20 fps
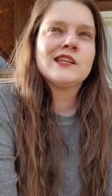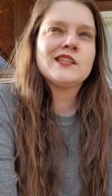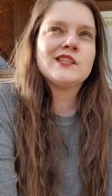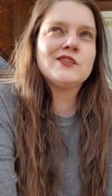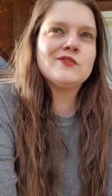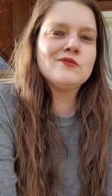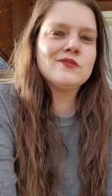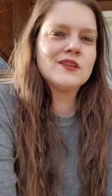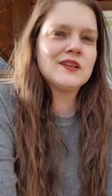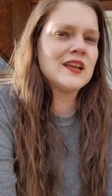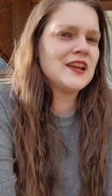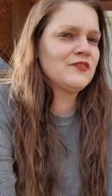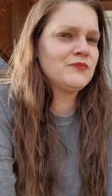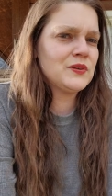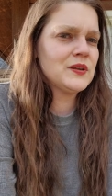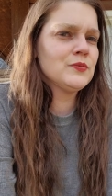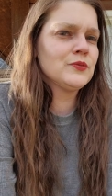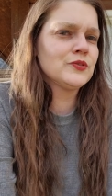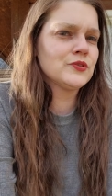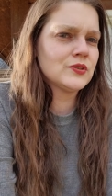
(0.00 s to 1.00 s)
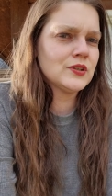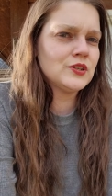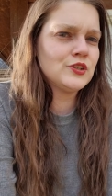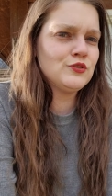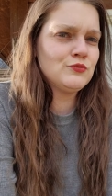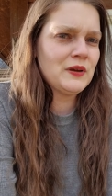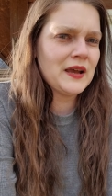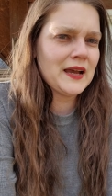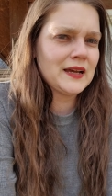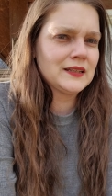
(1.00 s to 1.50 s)
you can have people treat
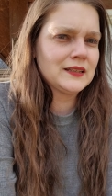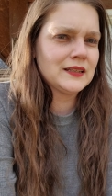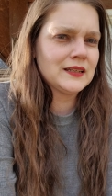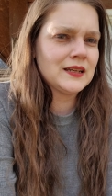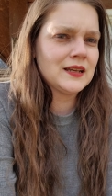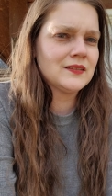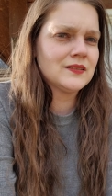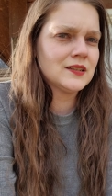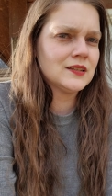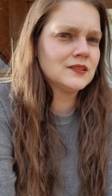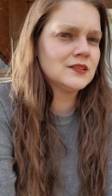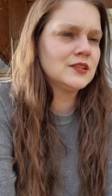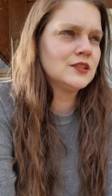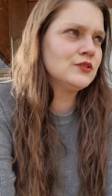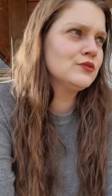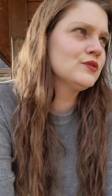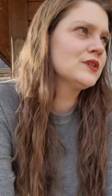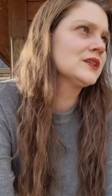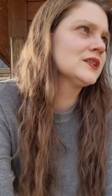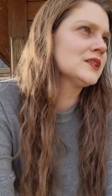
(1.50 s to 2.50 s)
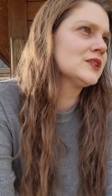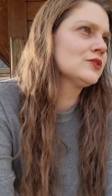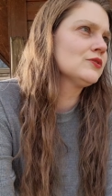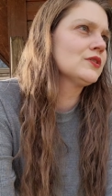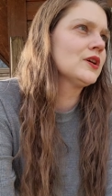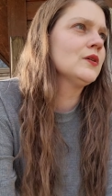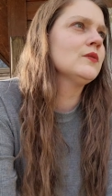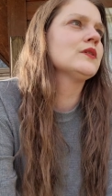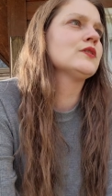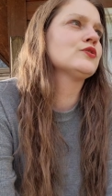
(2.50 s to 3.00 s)
you badly and then you can
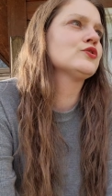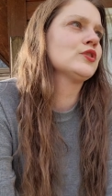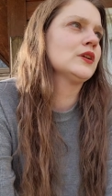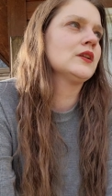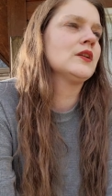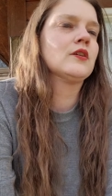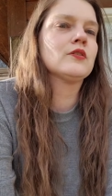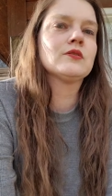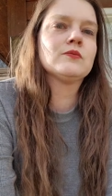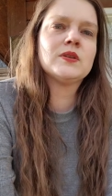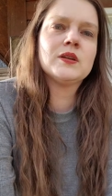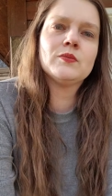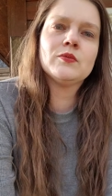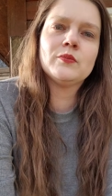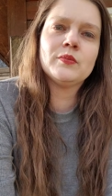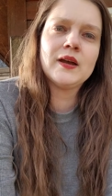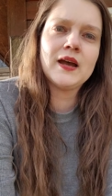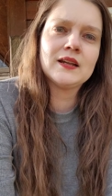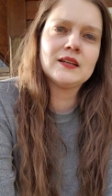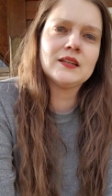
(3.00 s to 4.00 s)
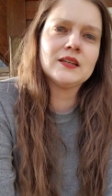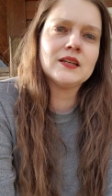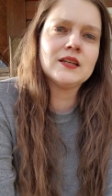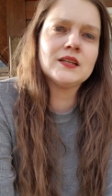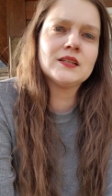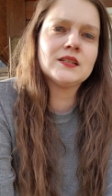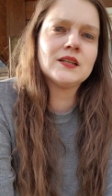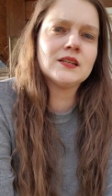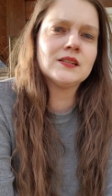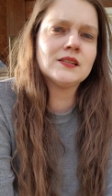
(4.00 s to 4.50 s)
still go and treat other people badly.
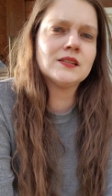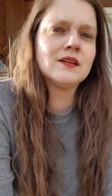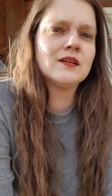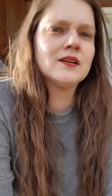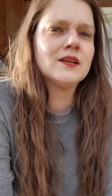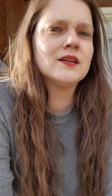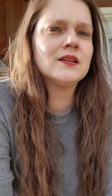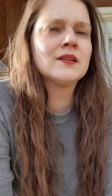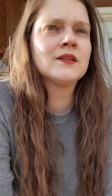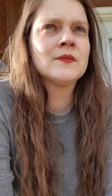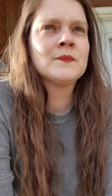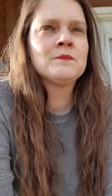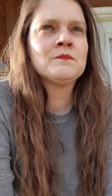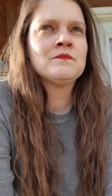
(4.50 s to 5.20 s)
It does not